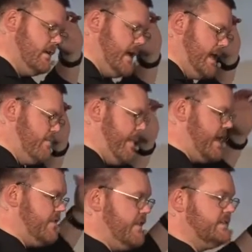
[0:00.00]
And it
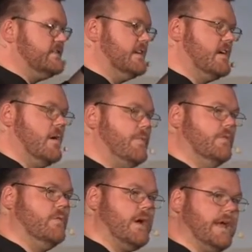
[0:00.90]
manifests in a couple of
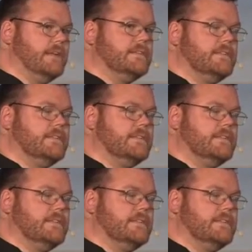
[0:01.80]
ways.